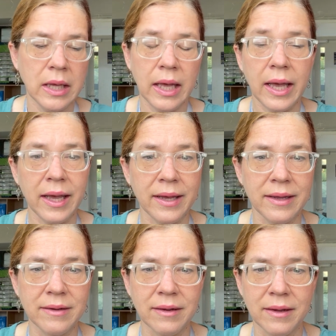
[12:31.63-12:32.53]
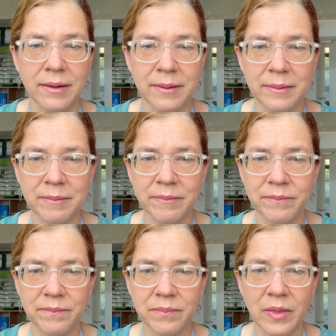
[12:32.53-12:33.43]
And um,
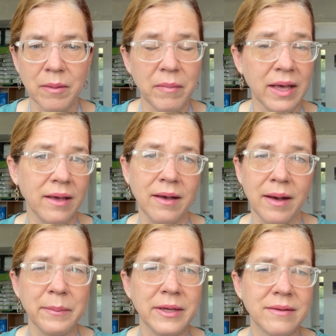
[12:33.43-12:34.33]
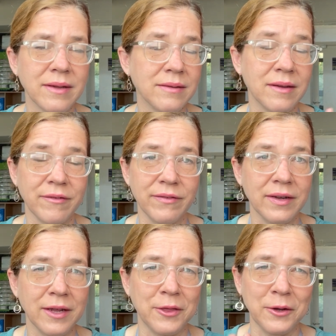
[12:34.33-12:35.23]
making copies, that's not fun
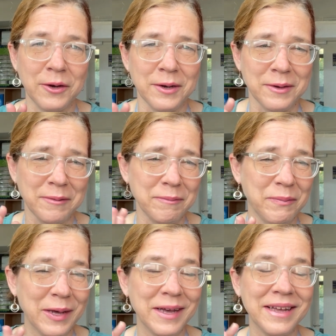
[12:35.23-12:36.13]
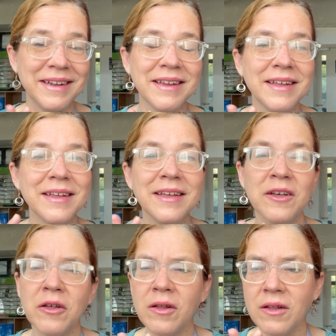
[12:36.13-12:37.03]
either. but
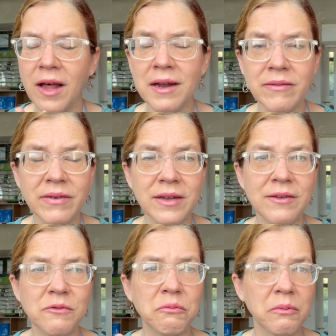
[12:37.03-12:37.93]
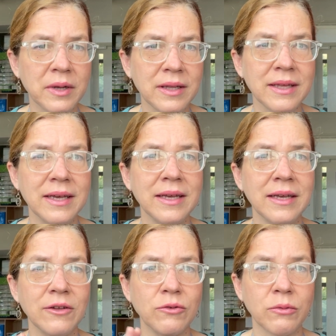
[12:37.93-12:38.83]
a lot of it is really
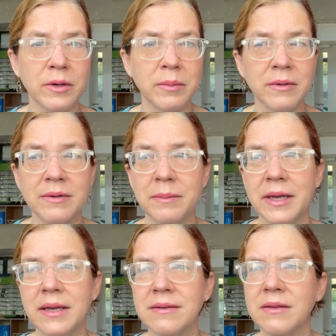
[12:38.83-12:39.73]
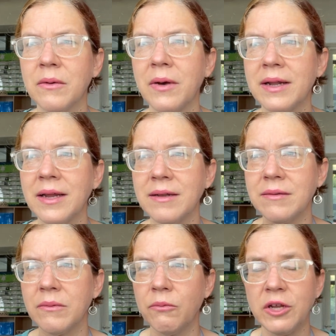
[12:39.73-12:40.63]
enjoyable to me. So I need to
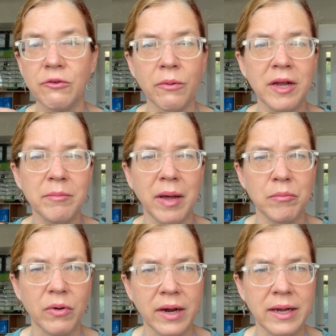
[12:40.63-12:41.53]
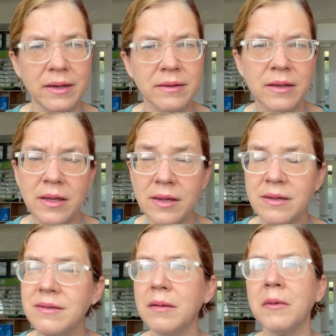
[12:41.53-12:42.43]
retrain my brain.
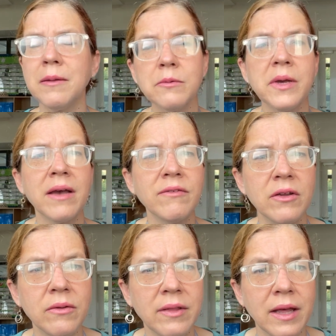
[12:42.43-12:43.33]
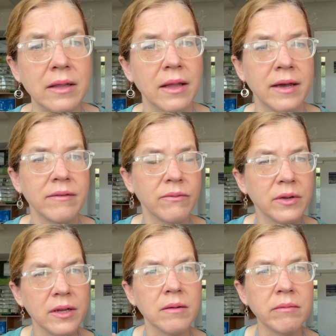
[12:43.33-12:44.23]
Sometimes we have to do that in life. We
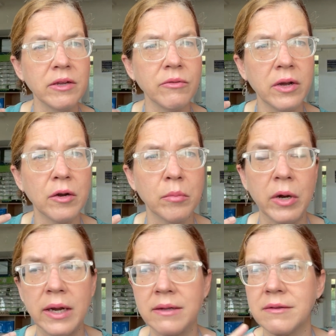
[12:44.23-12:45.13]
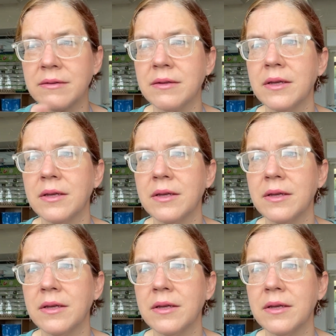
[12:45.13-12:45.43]
need to retrain our brains.